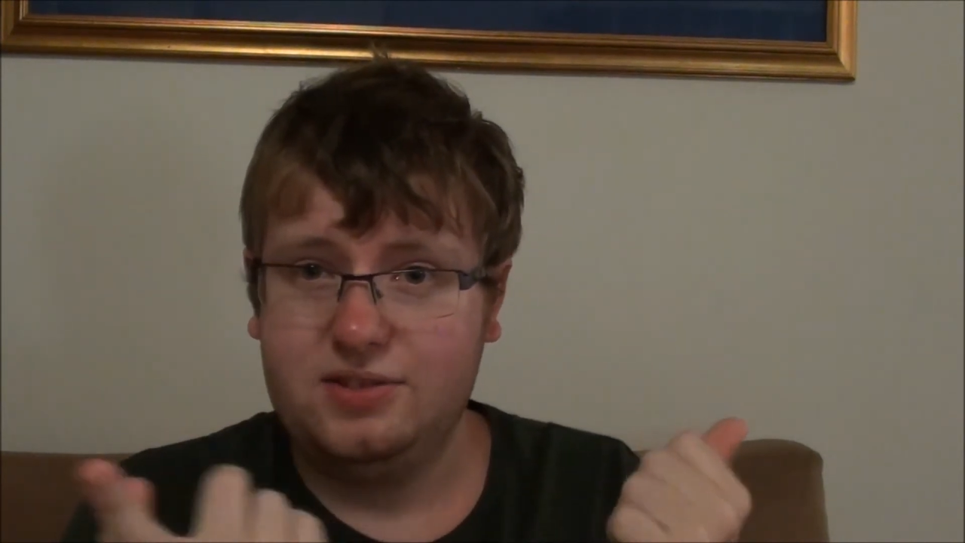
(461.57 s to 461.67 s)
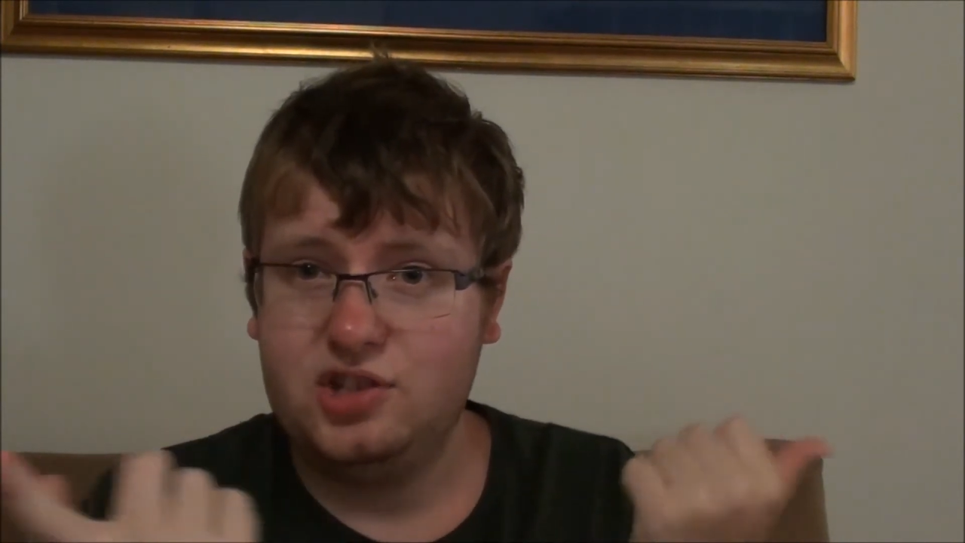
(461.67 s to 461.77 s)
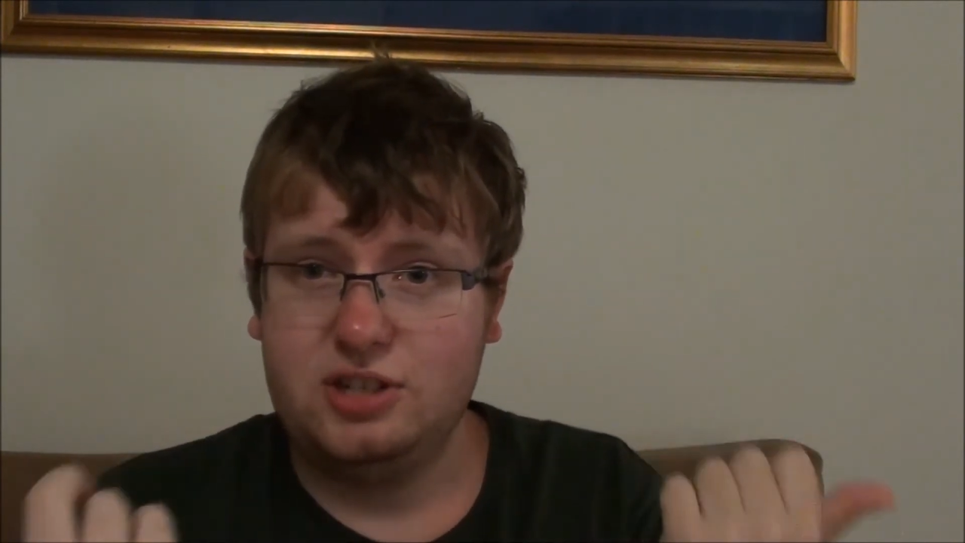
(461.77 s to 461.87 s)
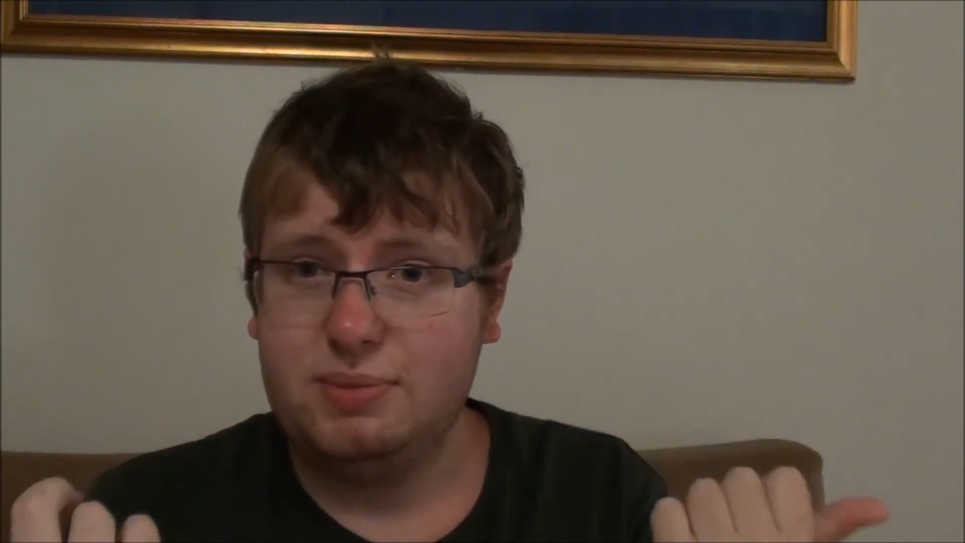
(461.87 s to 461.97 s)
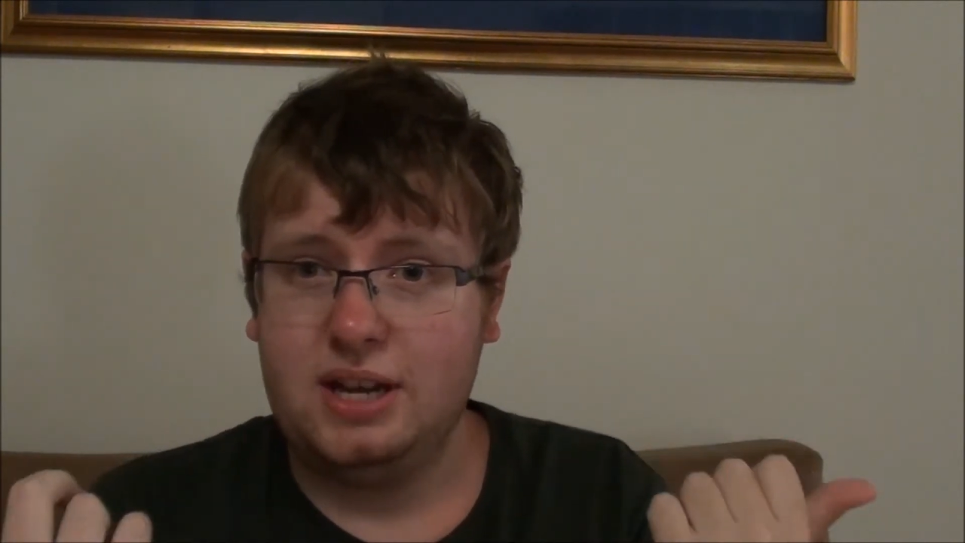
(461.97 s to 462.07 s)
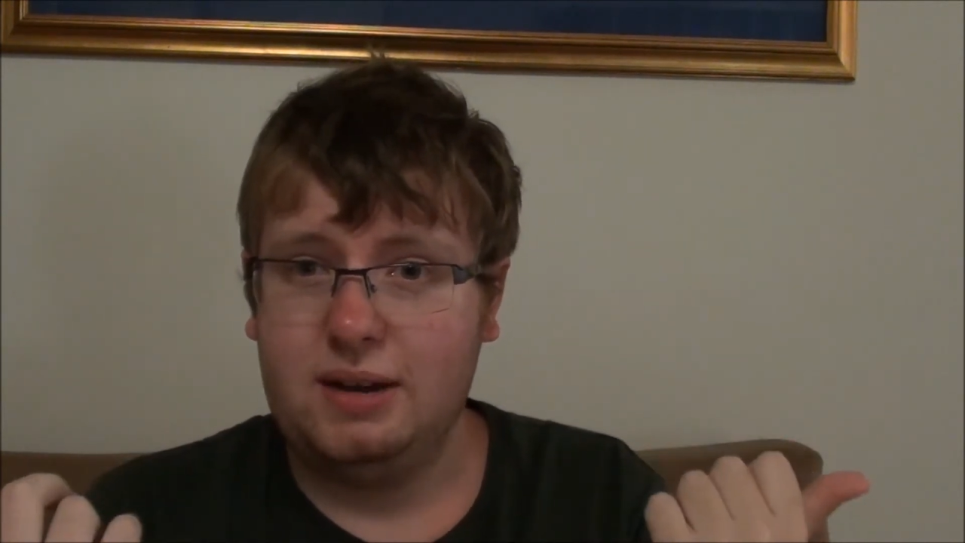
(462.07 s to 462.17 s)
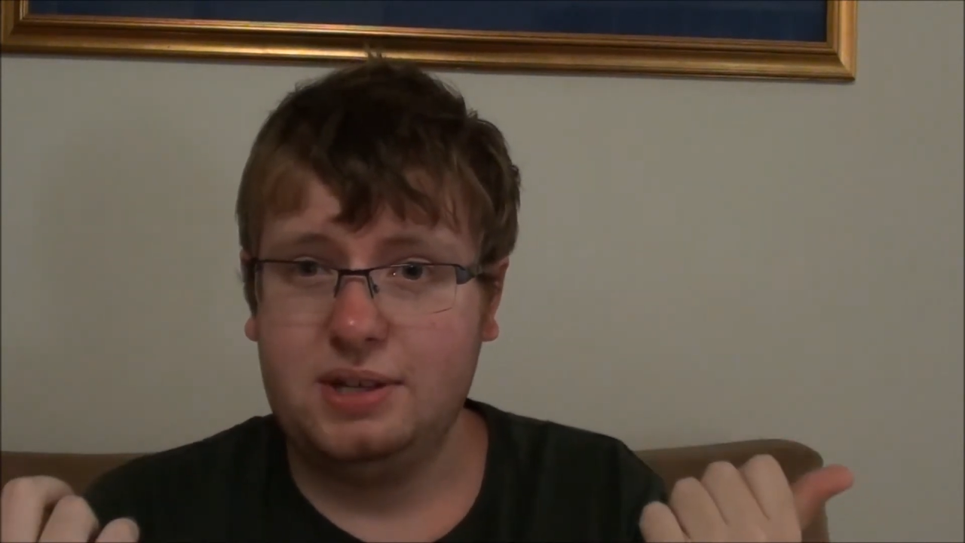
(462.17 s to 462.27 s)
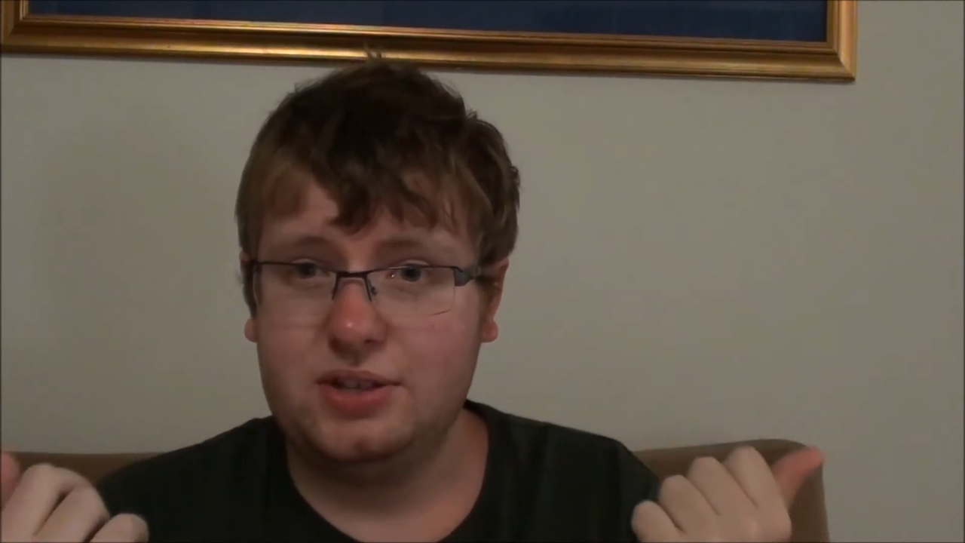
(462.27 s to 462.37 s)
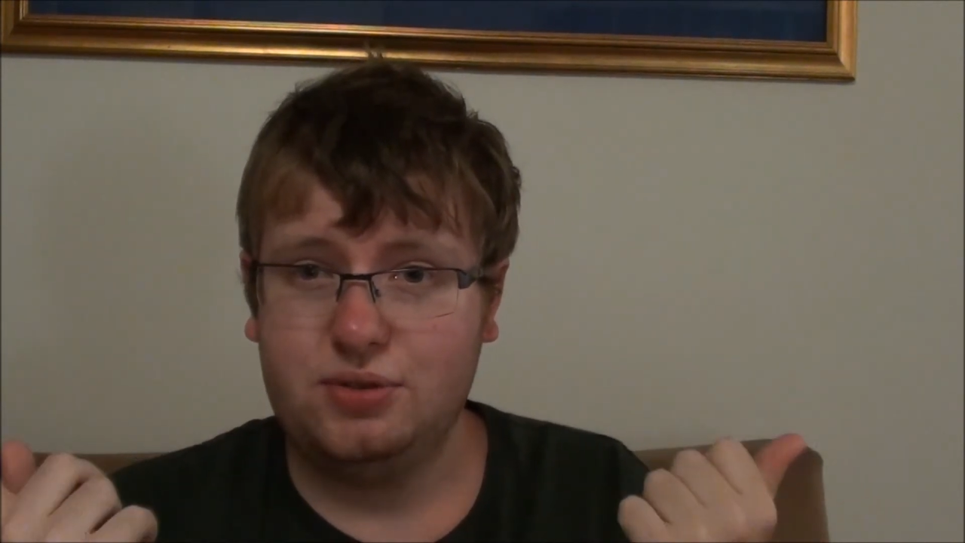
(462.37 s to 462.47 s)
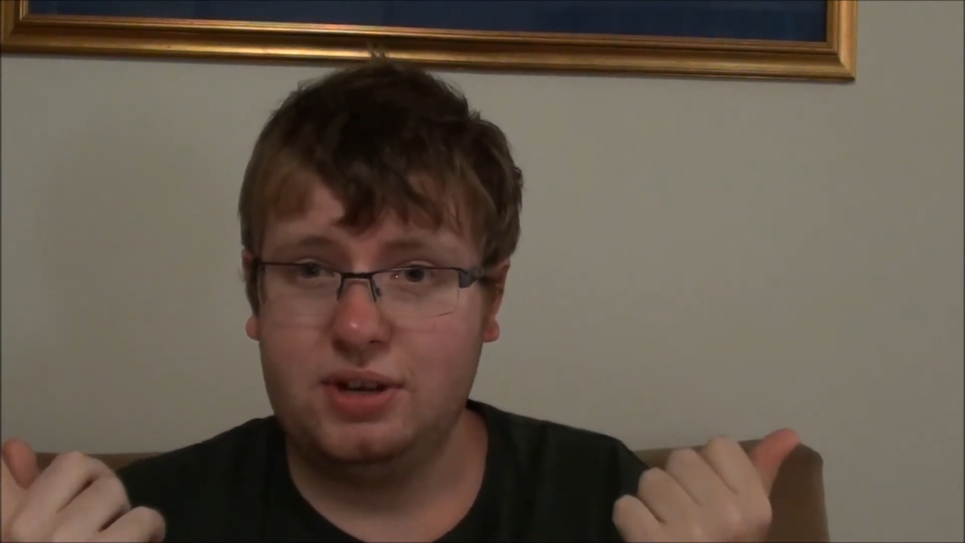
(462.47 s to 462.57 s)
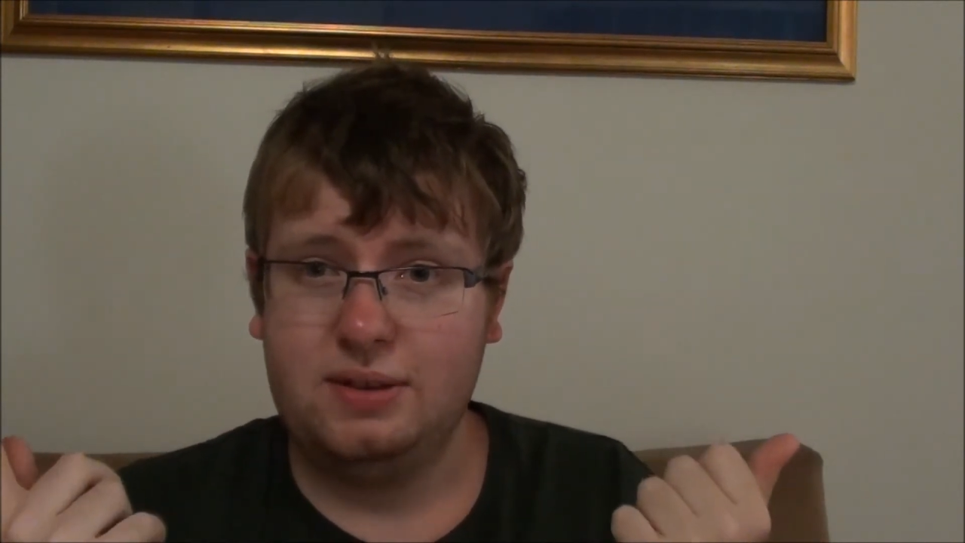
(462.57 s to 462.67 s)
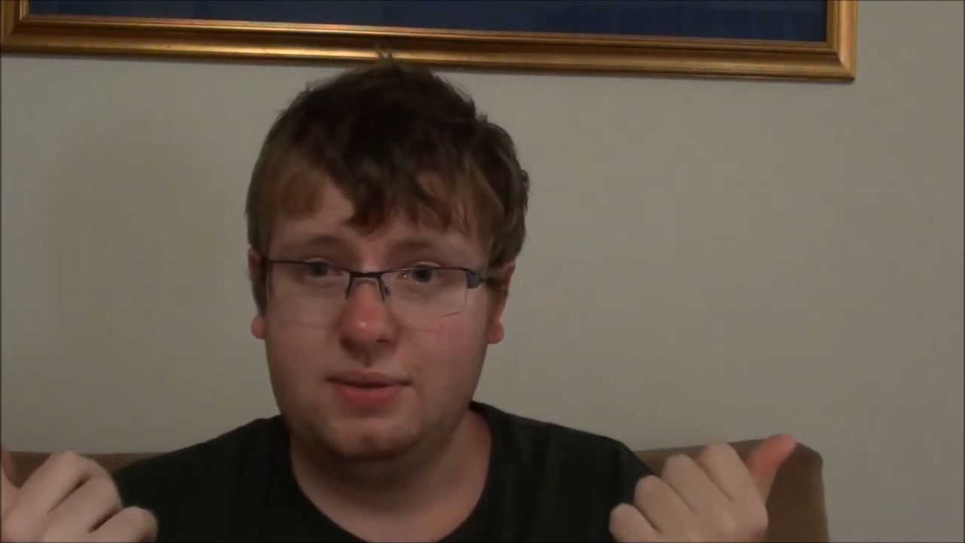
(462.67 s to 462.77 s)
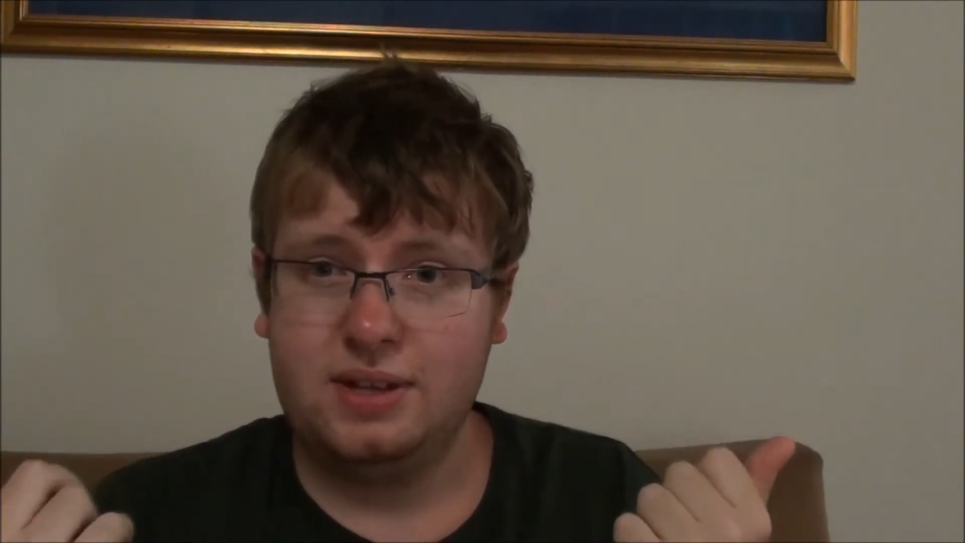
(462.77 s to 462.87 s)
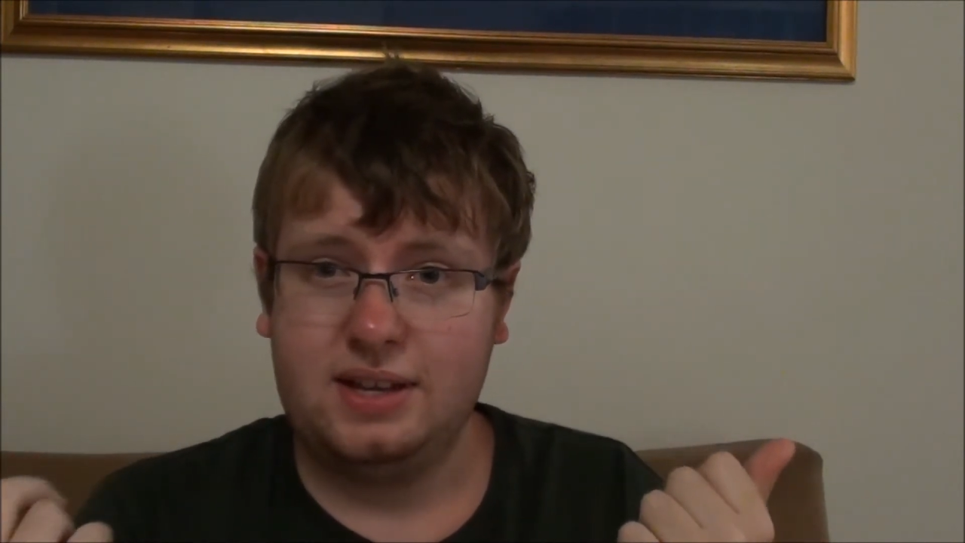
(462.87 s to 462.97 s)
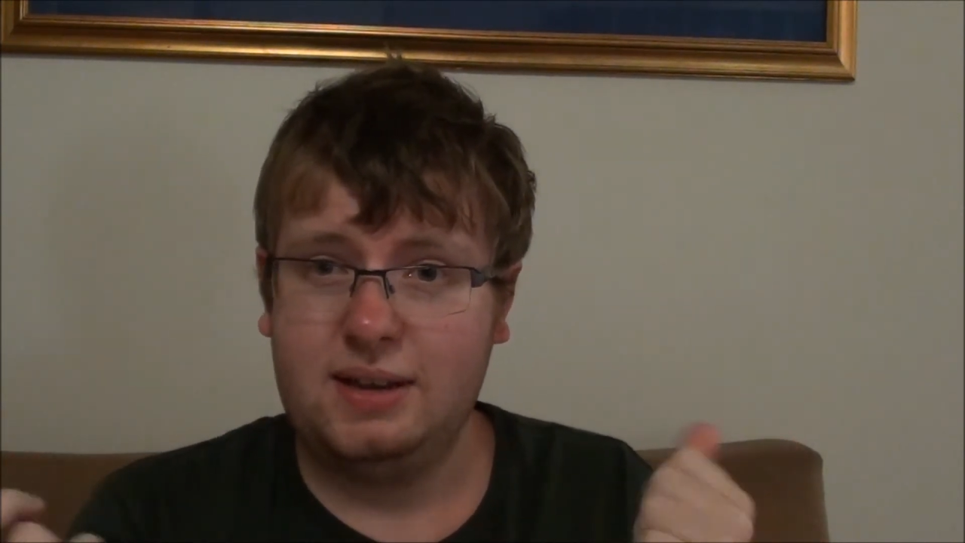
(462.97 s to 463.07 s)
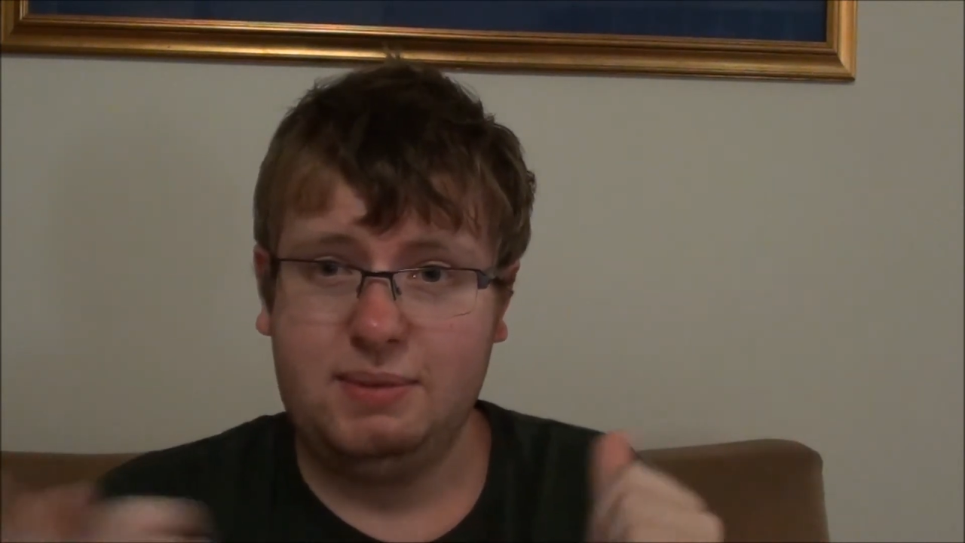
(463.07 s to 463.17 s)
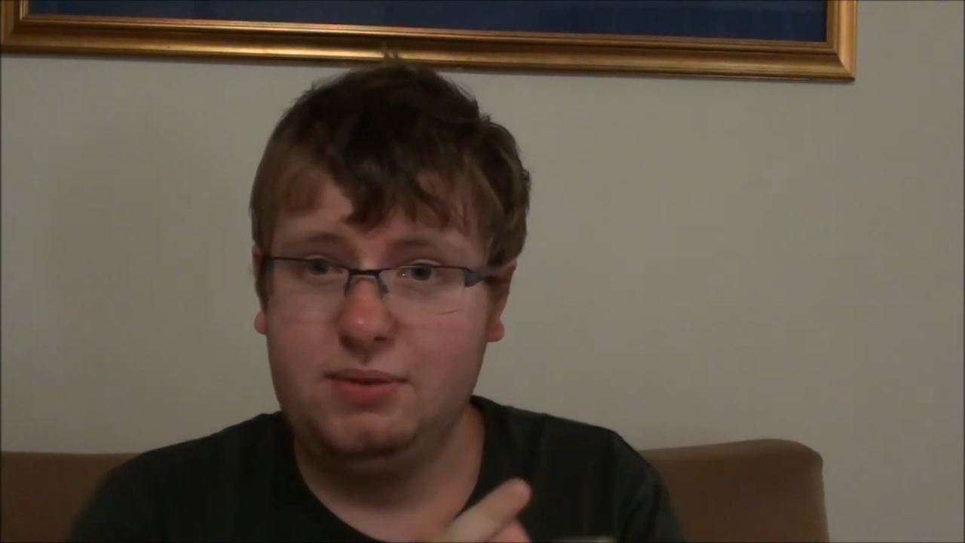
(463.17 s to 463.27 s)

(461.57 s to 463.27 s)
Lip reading: Shinji Mikami is great with that game,